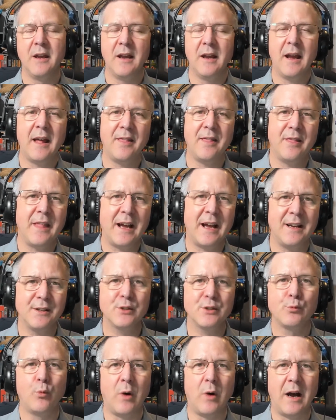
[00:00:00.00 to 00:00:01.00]
and
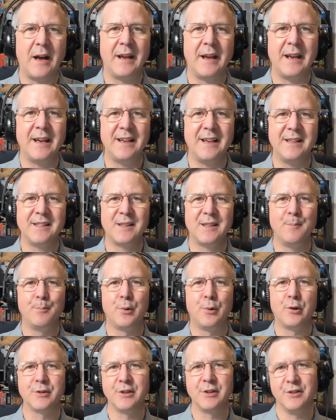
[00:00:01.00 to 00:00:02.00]
that's why it's
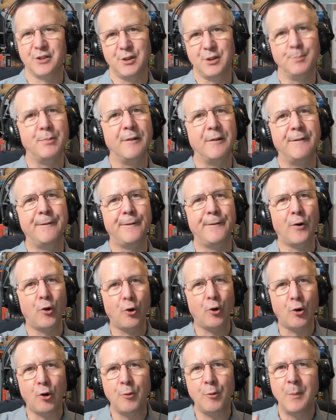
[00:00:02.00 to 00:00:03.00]
important to
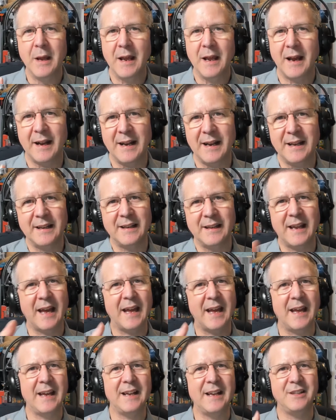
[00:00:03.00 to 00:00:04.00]
perform and
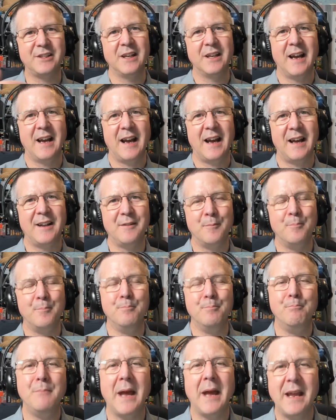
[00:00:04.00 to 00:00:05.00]
engage and
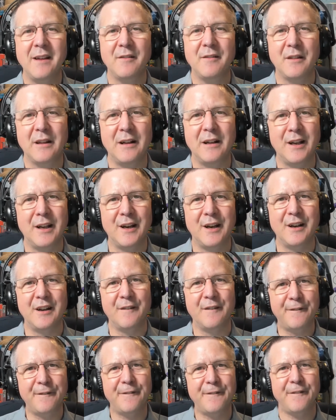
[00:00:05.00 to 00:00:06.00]
make the learner
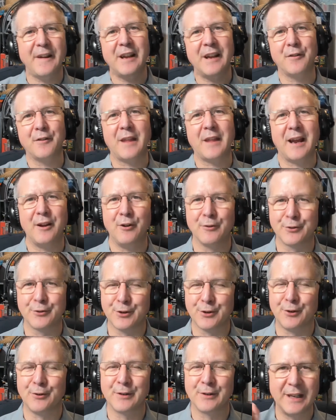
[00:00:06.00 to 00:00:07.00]
feel that you're
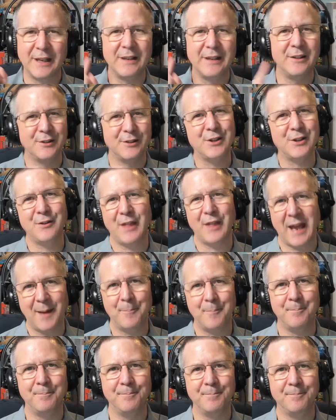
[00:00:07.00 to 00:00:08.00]
talking to them.